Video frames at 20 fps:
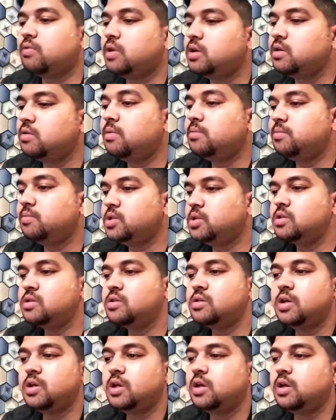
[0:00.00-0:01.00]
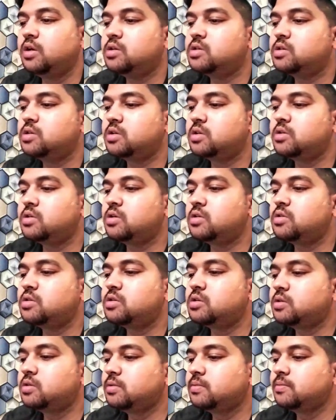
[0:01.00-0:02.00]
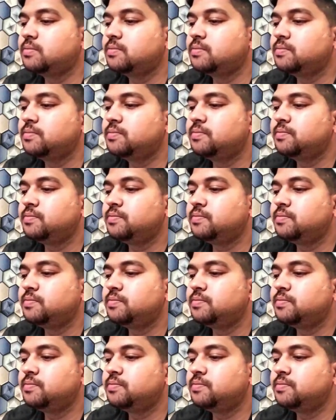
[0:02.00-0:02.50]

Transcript: calculation. It means structures.